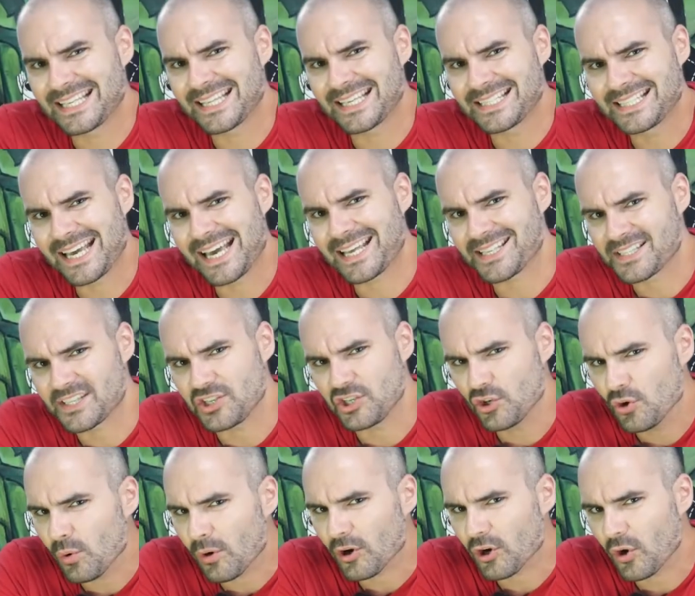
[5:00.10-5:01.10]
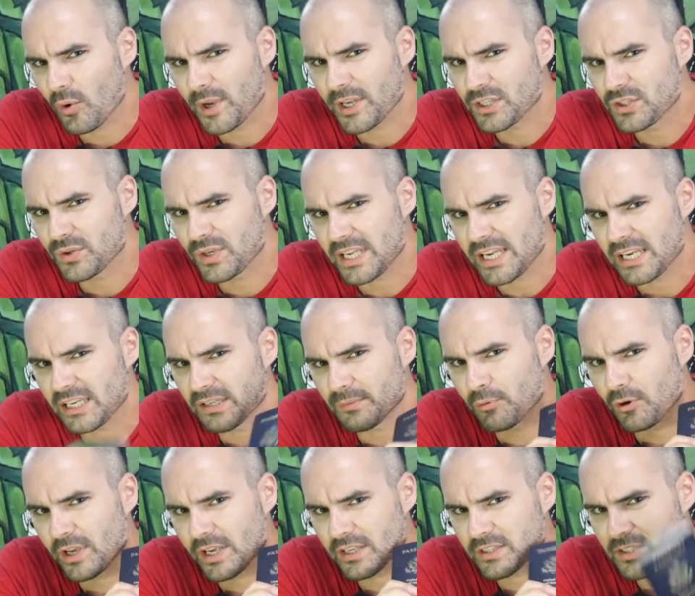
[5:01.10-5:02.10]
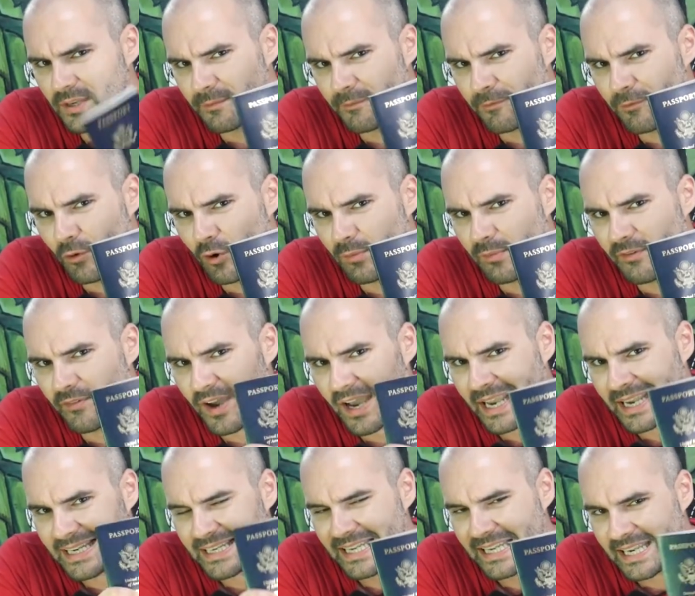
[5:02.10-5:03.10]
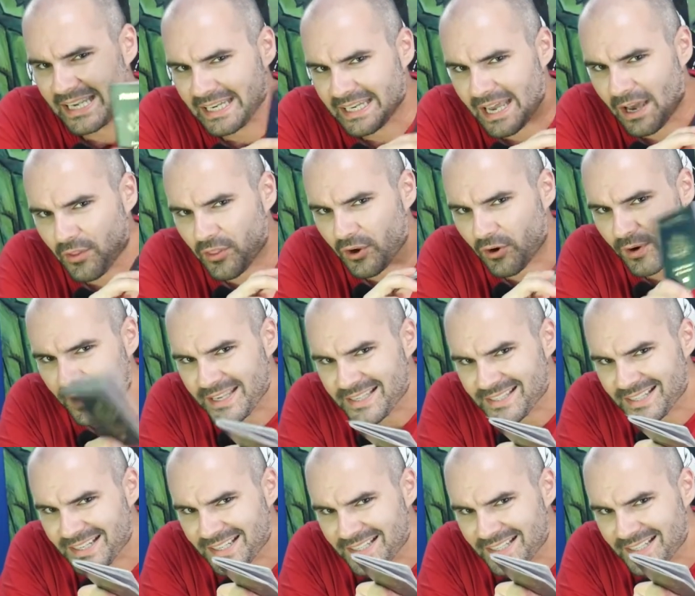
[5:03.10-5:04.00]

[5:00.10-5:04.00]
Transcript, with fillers: the test, you are going to need to bring some form of ID. Now, there is an